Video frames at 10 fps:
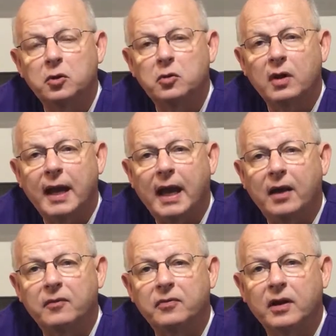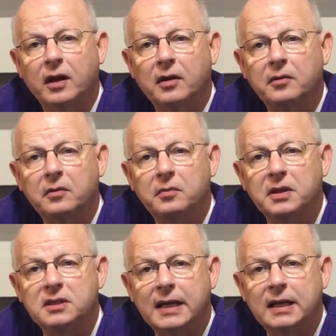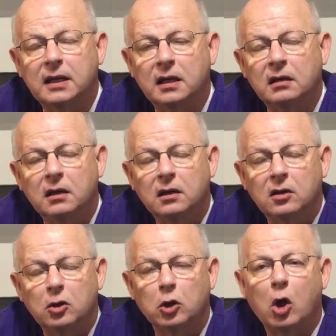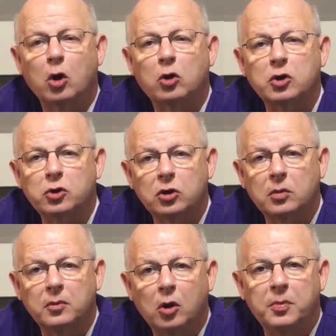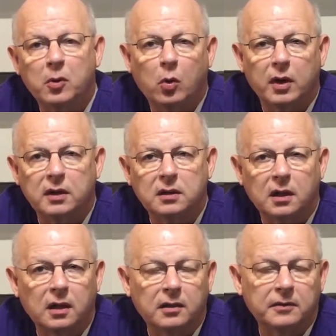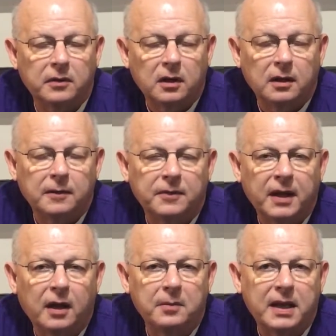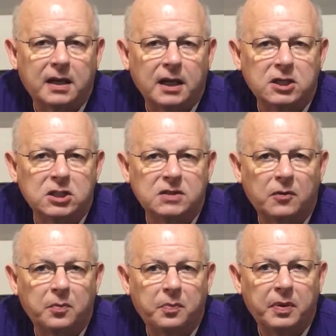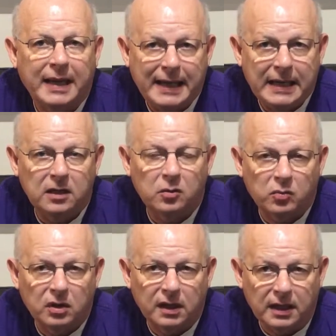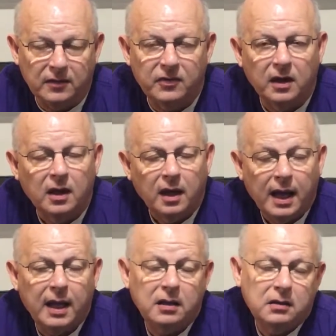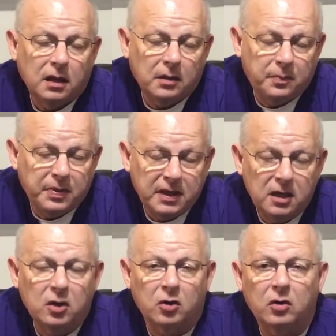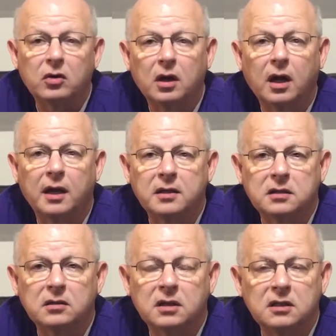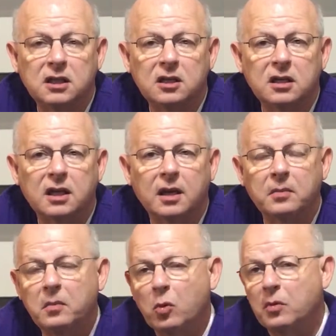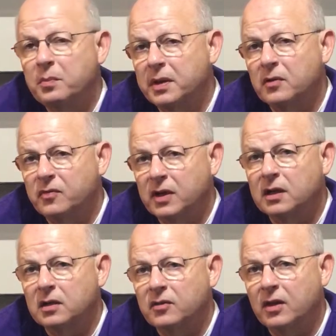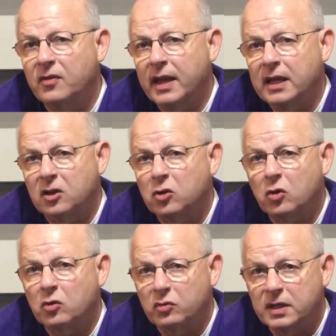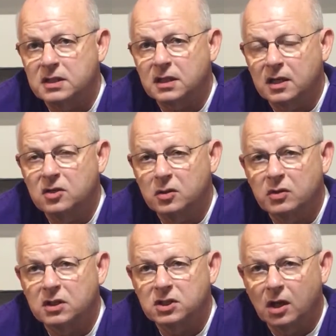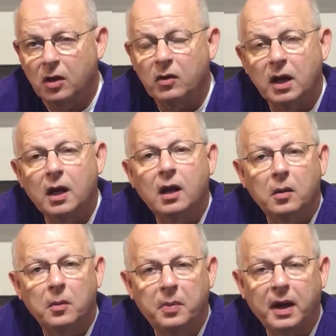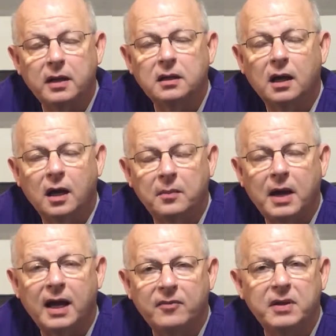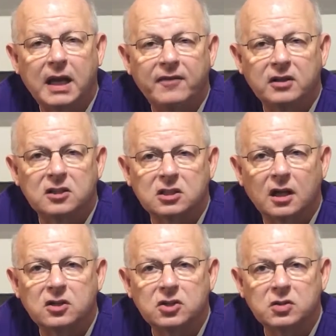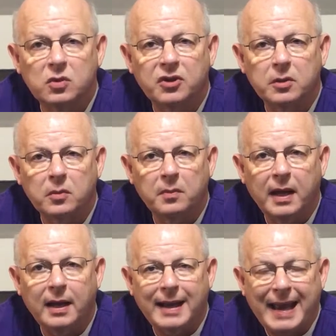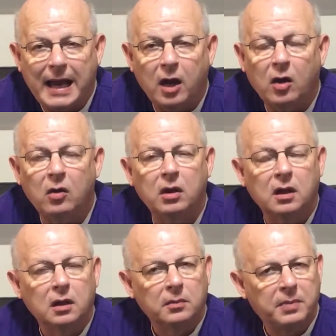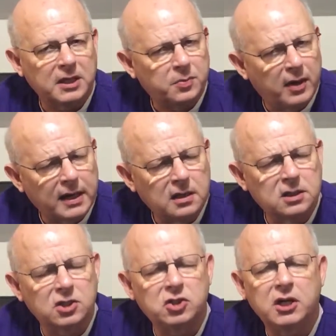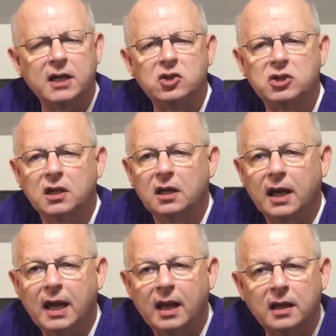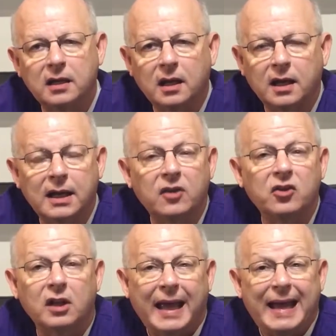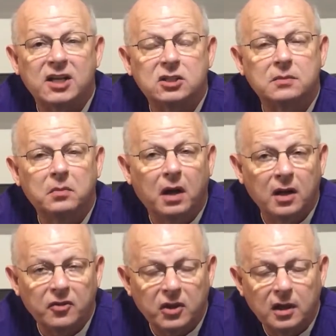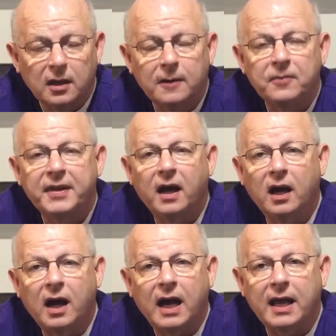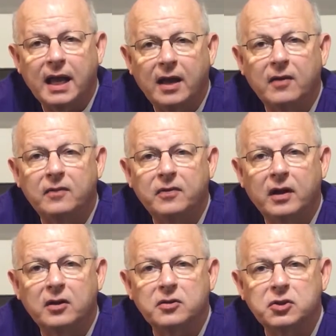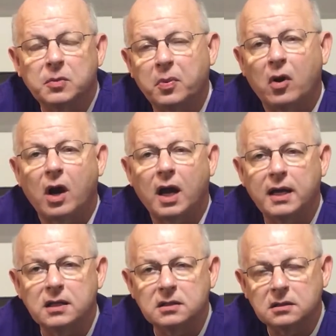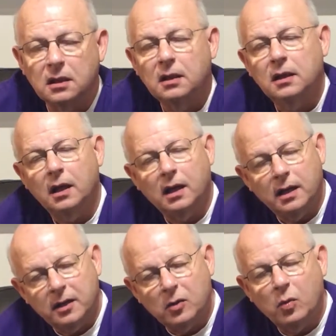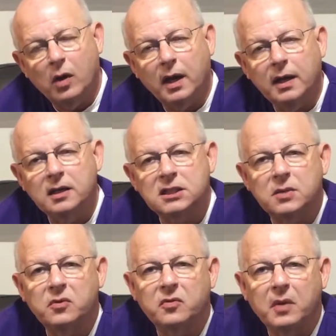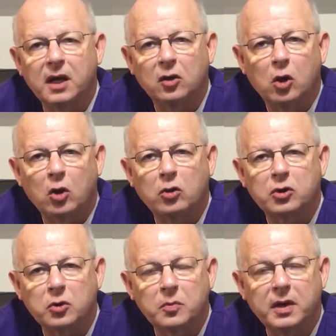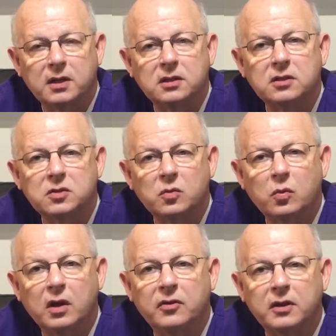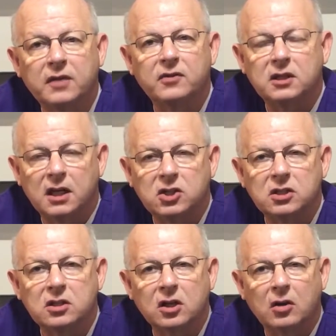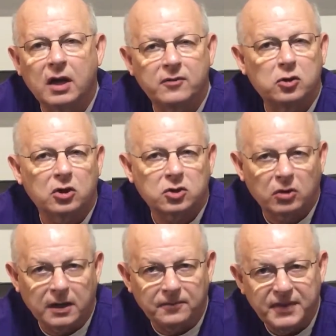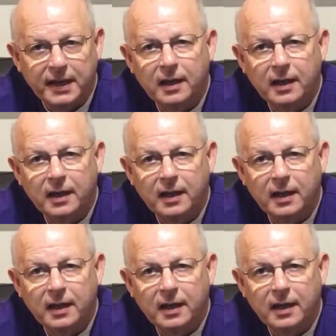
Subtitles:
who have been taking longer-term opioid medications for pain relief and appear to continue to get more benefit than they incur risk in doing so. But I have been having discussions with them about how best practice is changing, and in the last month, I have surprised, in a way, some of my longer-term patients with an invitation to go have a drug screen,